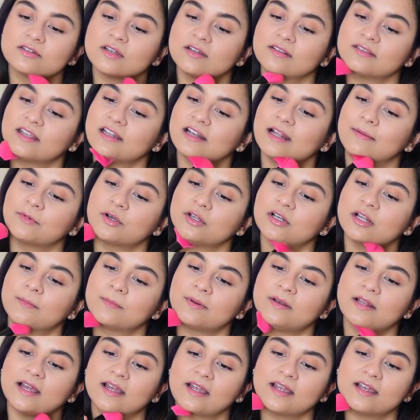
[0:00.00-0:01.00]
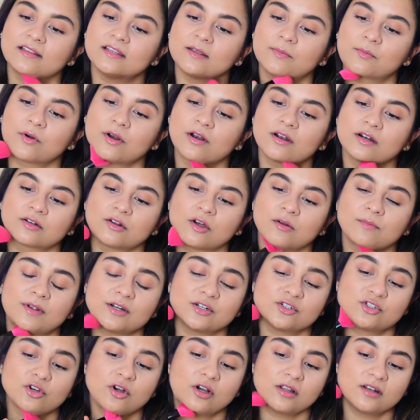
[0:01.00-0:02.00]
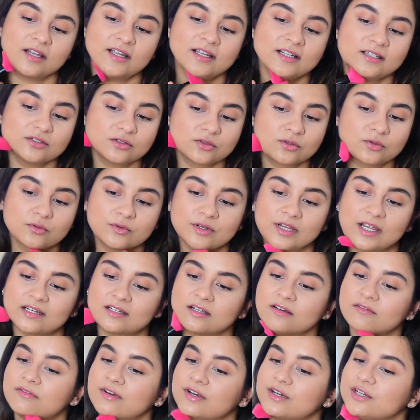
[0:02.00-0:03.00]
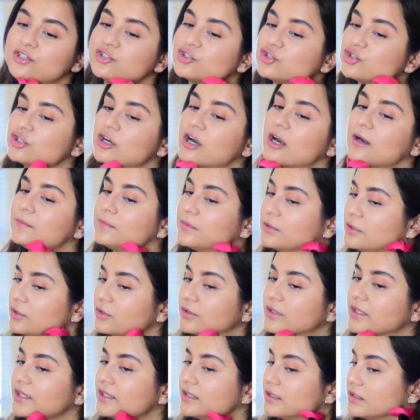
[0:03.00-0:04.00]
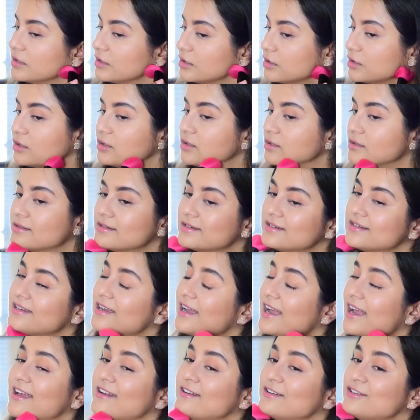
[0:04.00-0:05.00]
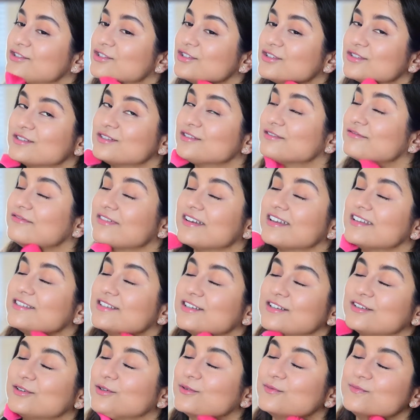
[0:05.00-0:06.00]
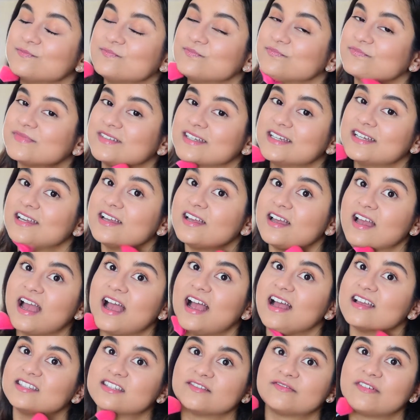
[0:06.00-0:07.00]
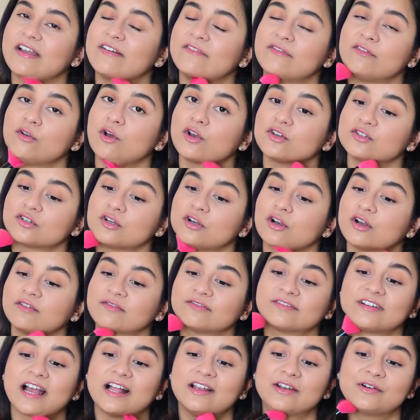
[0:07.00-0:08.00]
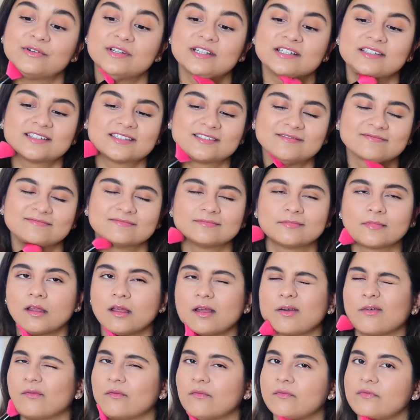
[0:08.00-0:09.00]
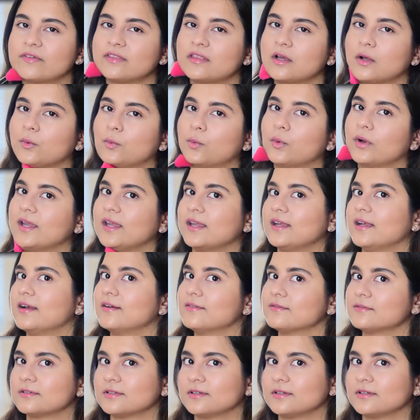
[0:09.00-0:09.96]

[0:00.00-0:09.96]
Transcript: Then I'm going to apply the product on my jawline to create a very sharp looking and chiseled face, as if I have lost a lot of calories without working out.